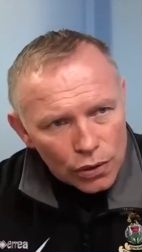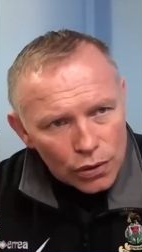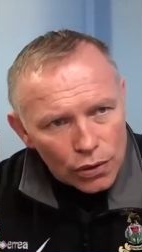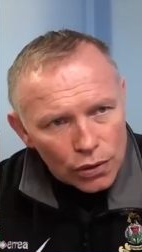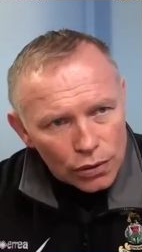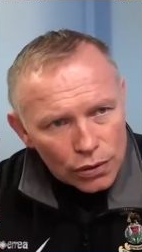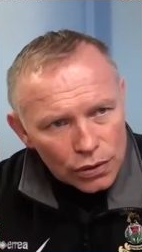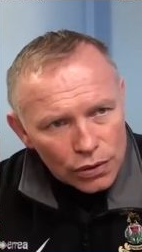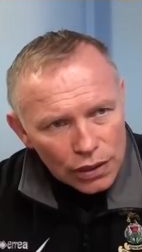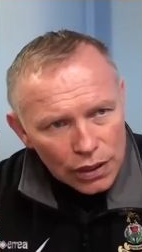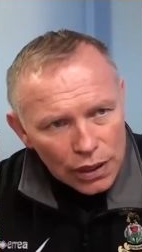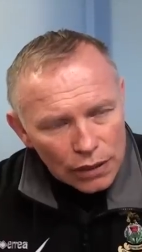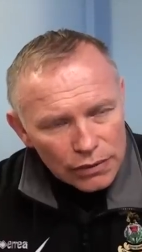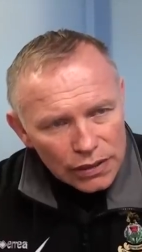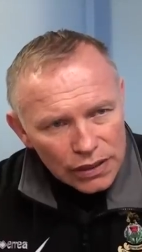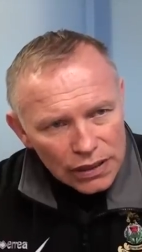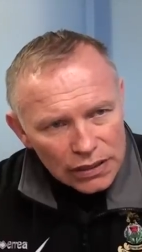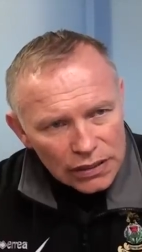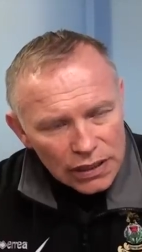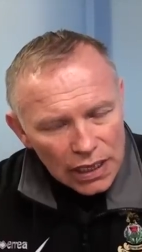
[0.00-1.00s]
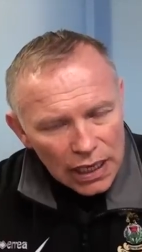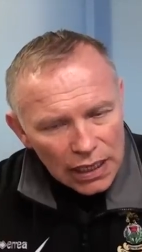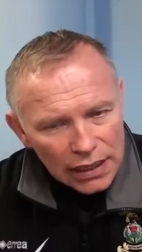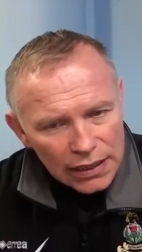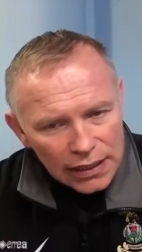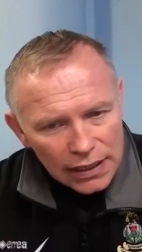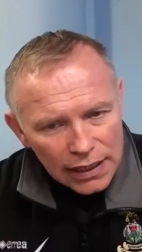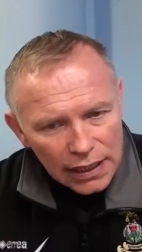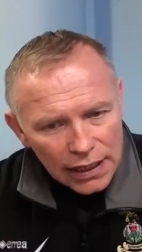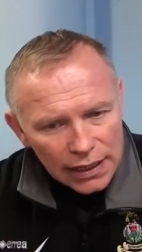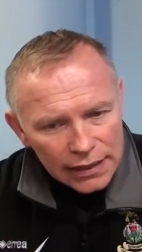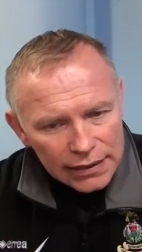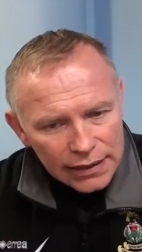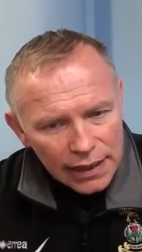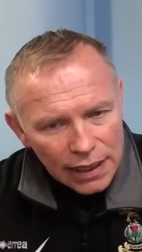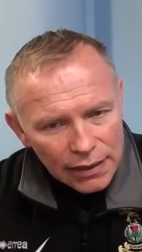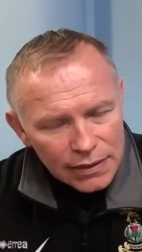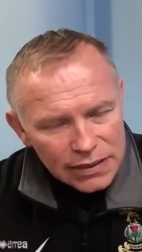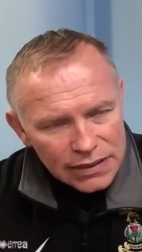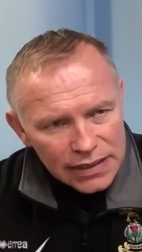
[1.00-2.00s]
a goal on a counter-attack, and
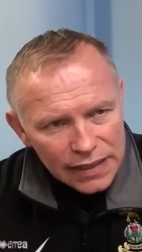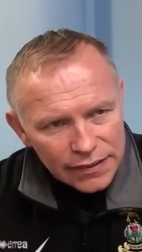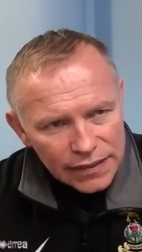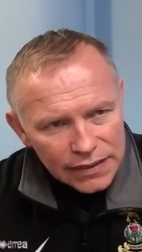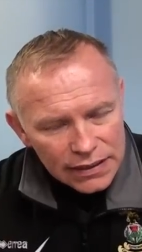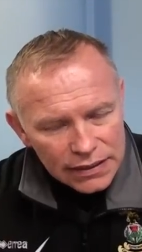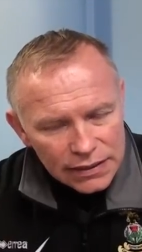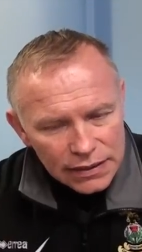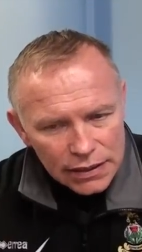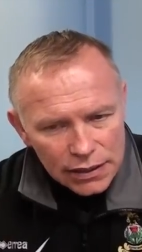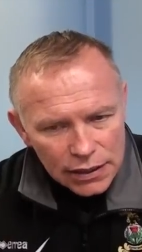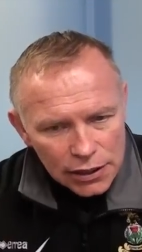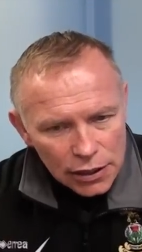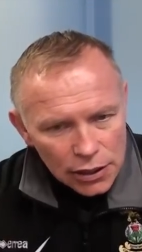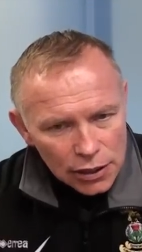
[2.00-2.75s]
that was evident.